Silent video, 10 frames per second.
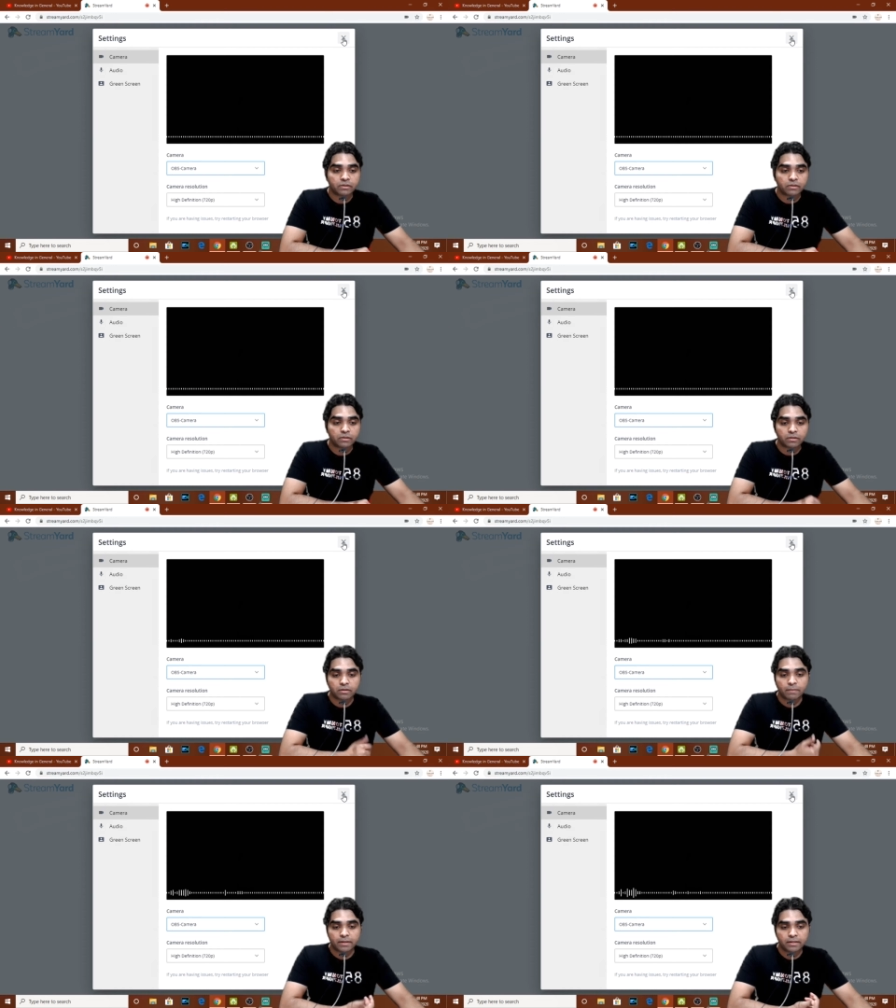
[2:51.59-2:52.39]
the
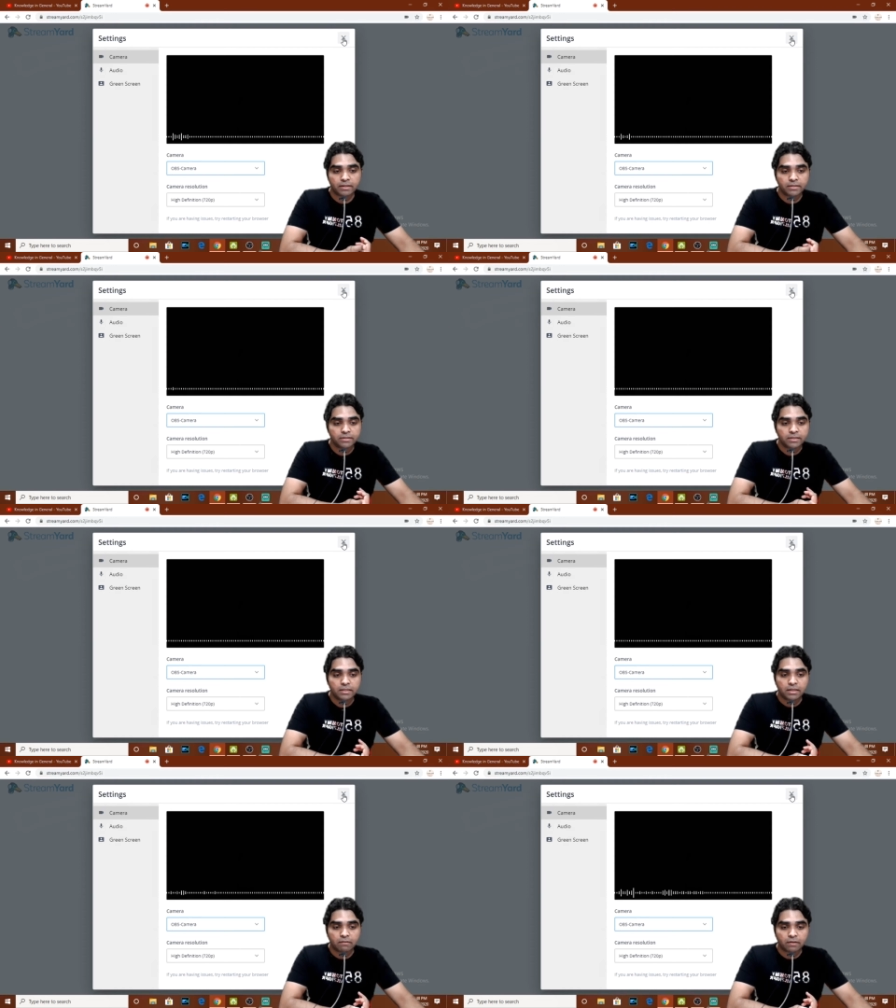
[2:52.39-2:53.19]
better is uh,
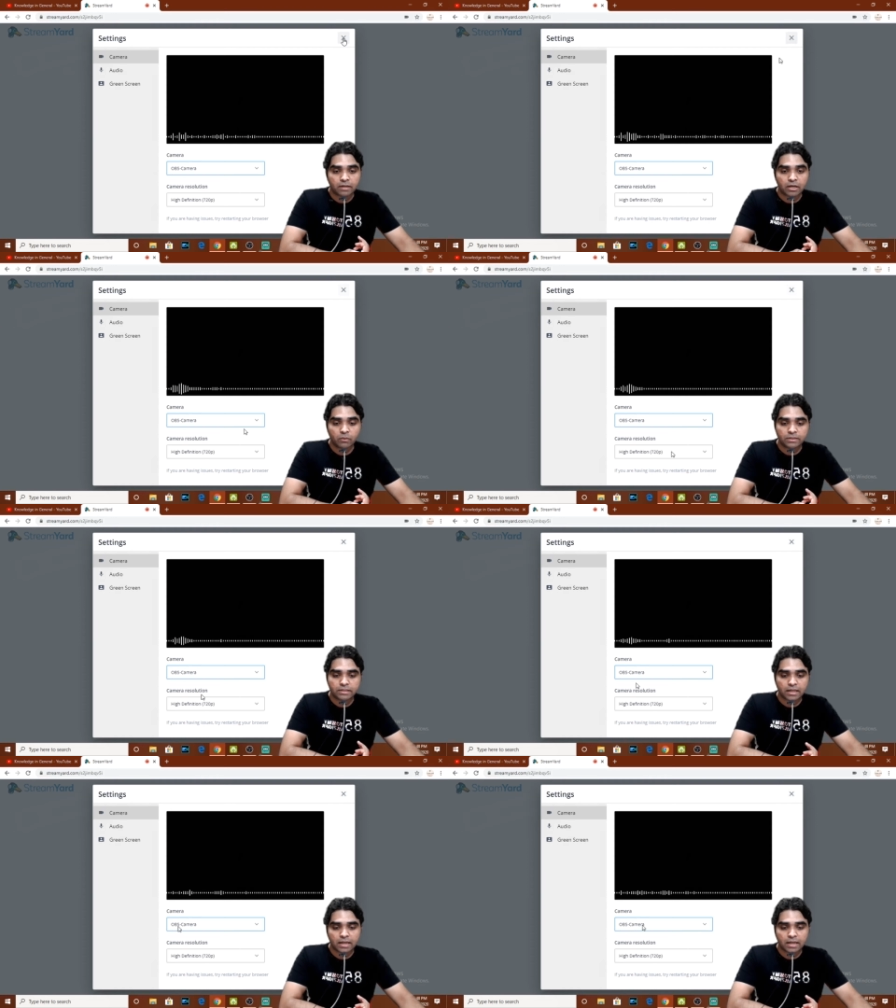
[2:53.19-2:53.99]
what I'll do is I,
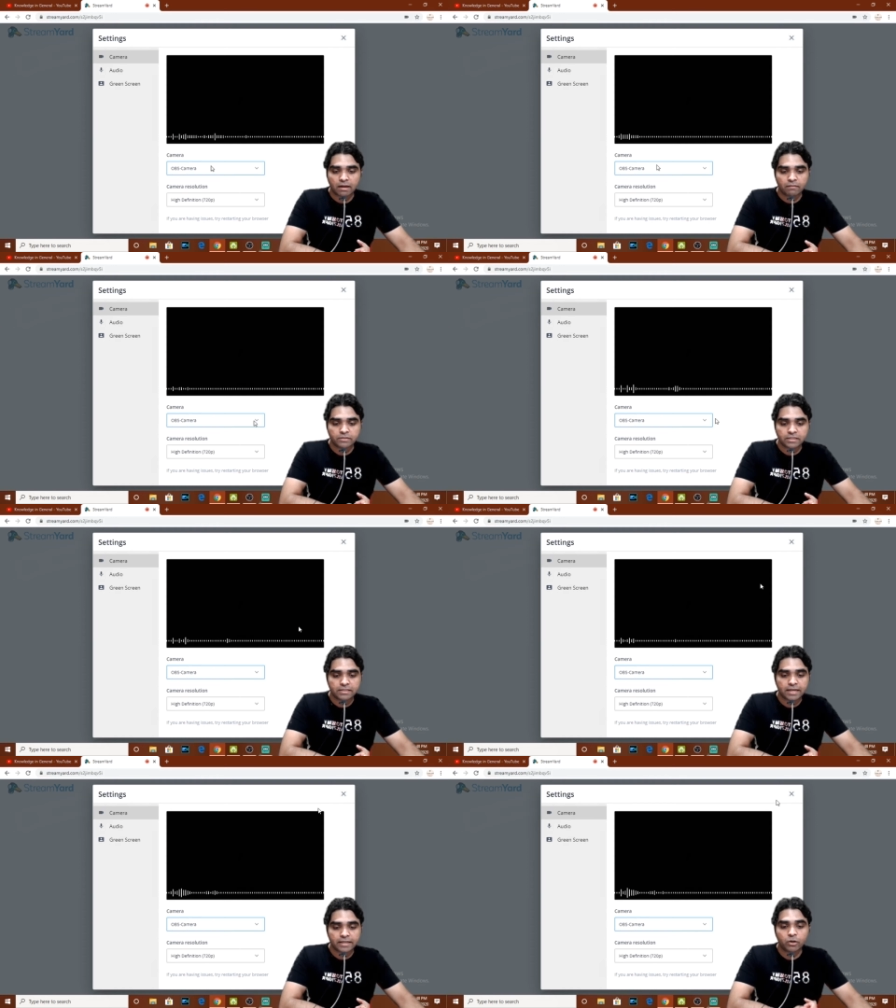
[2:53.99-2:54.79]
have just selected
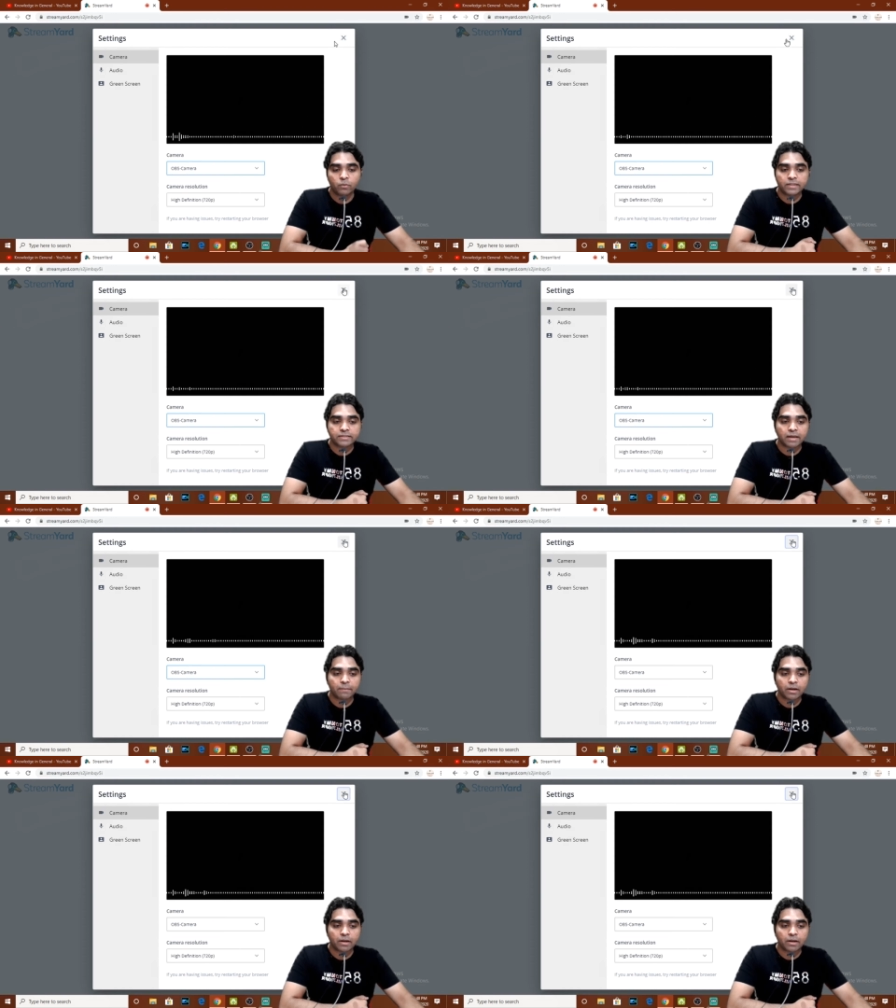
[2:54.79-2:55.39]
OBS camera now I'll